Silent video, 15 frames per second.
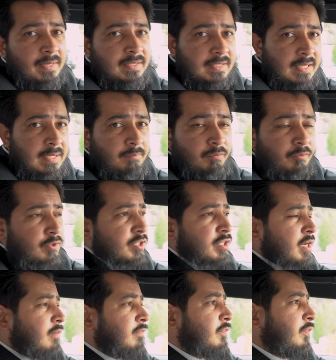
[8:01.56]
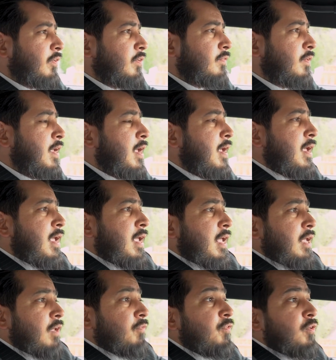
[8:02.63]
my team for services.
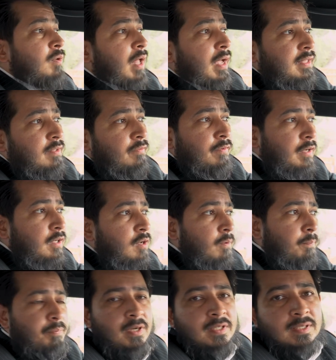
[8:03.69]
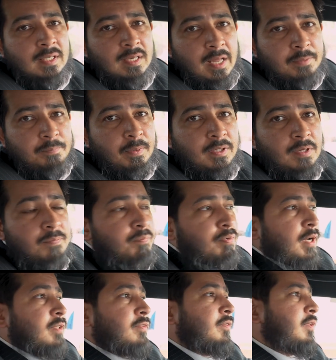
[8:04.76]
If you like the video, press the like button,
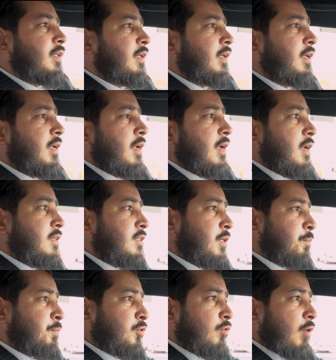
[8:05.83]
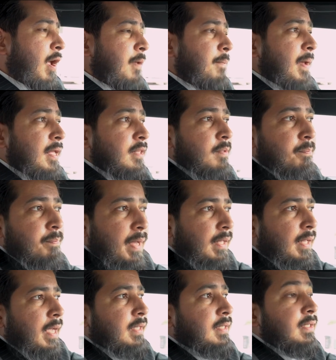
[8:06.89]
press the subscribe and the
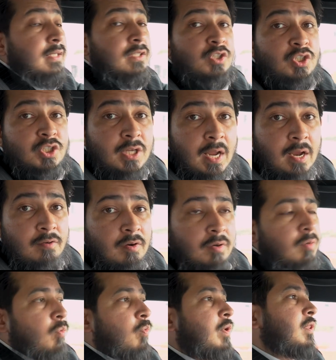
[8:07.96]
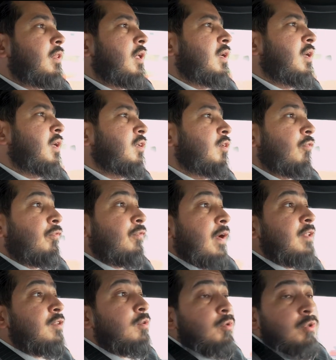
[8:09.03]
bell icon, and share it with your
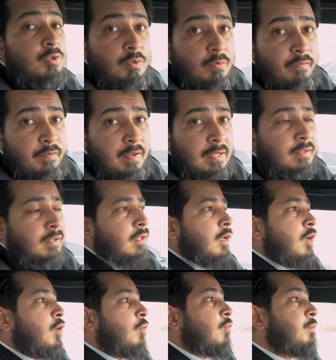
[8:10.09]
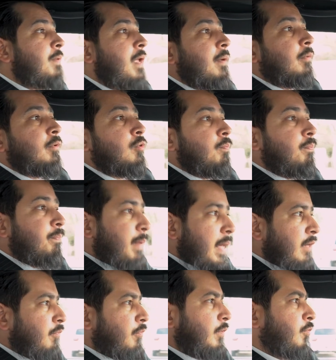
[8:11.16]
friends who you feel would be able to
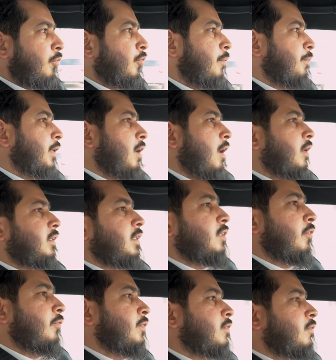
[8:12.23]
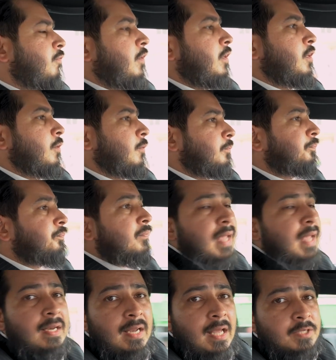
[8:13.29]
benefit from the content of this video.
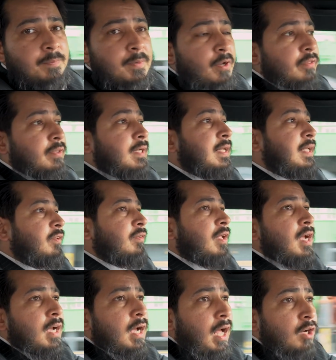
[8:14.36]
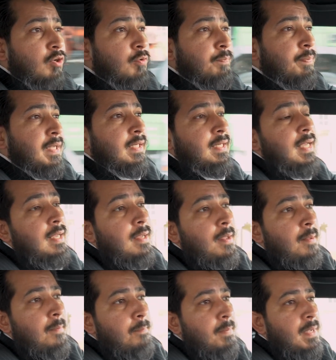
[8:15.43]
Last but not the least, I'll repeat,
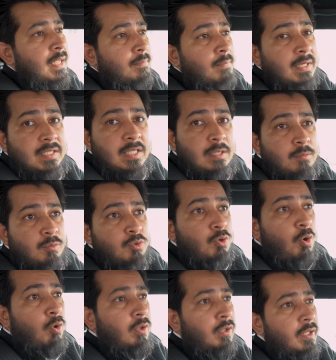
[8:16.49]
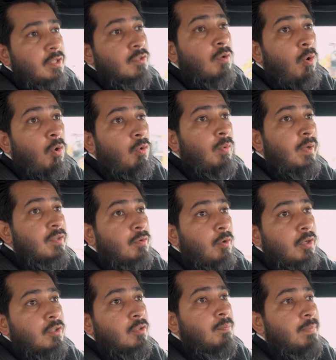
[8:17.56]
me and my team's role is always
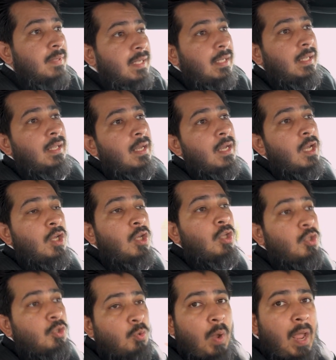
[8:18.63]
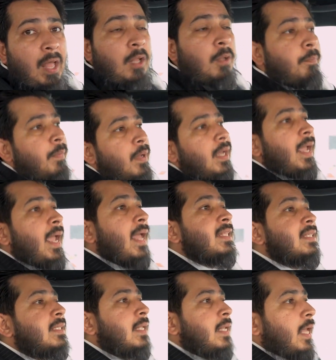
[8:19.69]
going to be to help
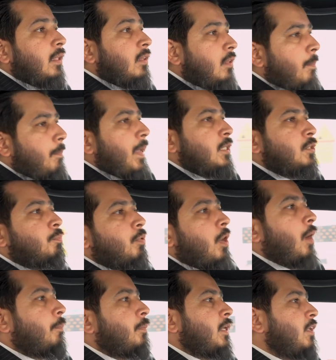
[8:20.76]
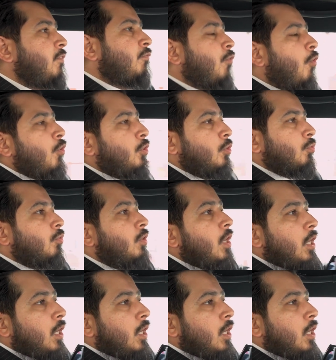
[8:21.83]
and select the best property for you.